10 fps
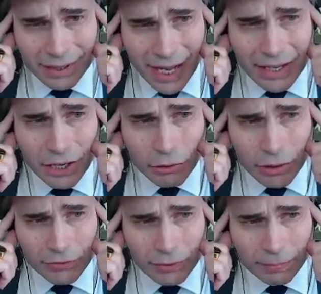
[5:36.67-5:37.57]
I know
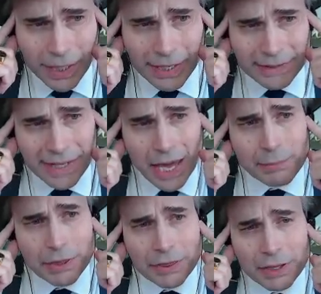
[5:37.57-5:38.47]
her from playing
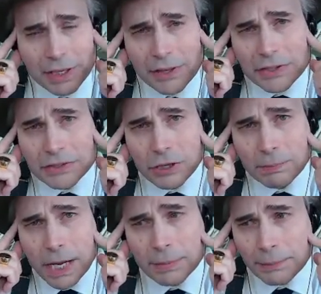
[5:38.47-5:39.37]
Tabitha on the
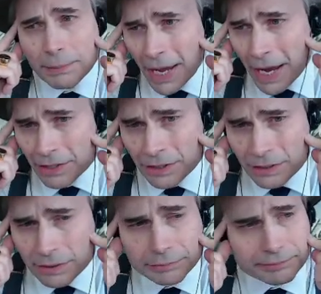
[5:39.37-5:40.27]
soap opera
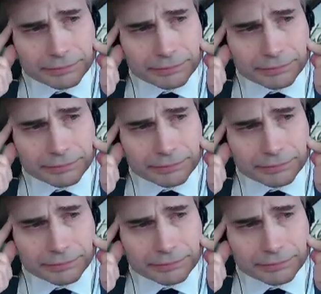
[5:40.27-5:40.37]
Passions.